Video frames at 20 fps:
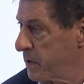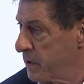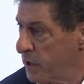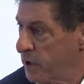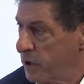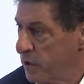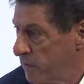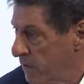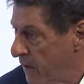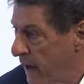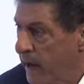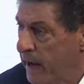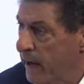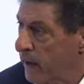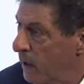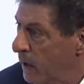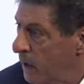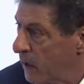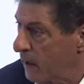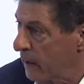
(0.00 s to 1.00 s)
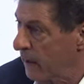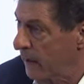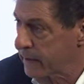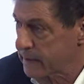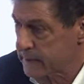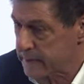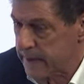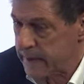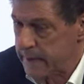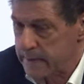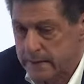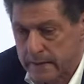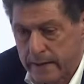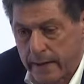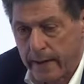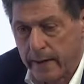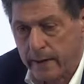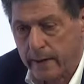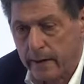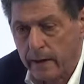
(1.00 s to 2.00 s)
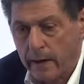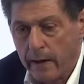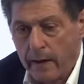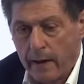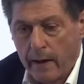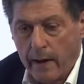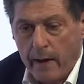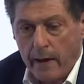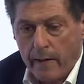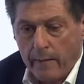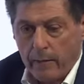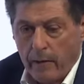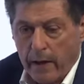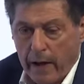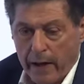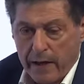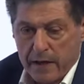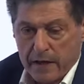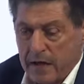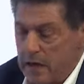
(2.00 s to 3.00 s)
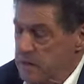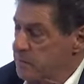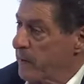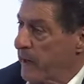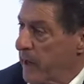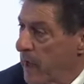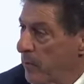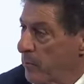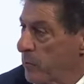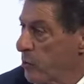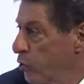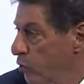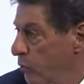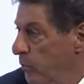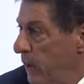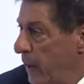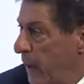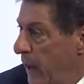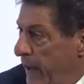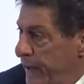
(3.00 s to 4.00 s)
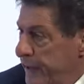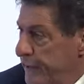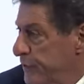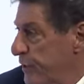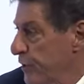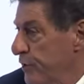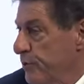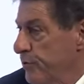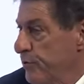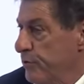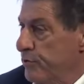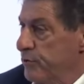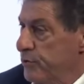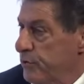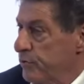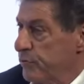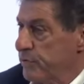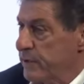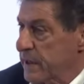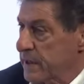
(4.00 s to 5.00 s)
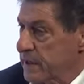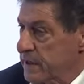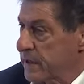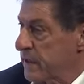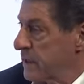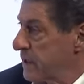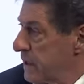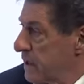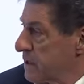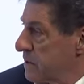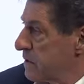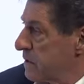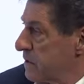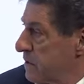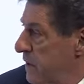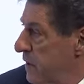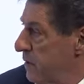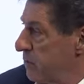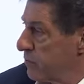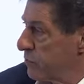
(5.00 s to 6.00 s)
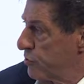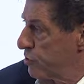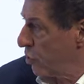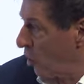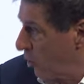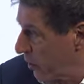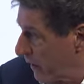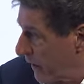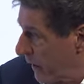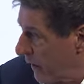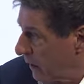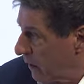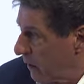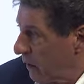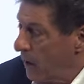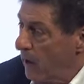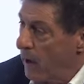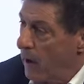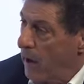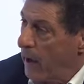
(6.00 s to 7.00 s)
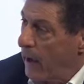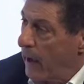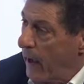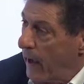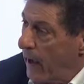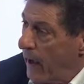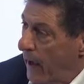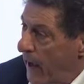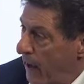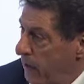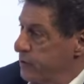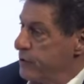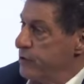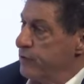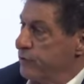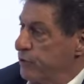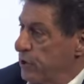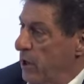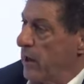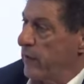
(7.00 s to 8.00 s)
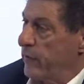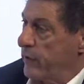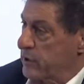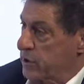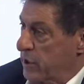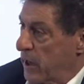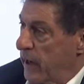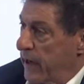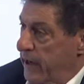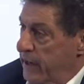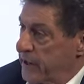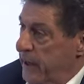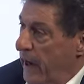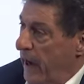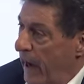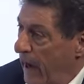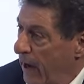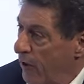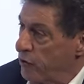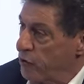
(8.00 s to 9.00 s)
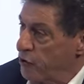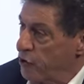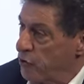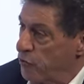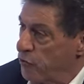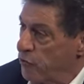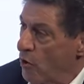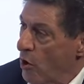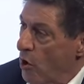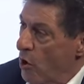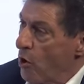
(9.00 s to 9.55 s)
in the UK last Thursday. And it has become normalised that you can do this and it doesn't seem shocking. How do you turn the tide? How do you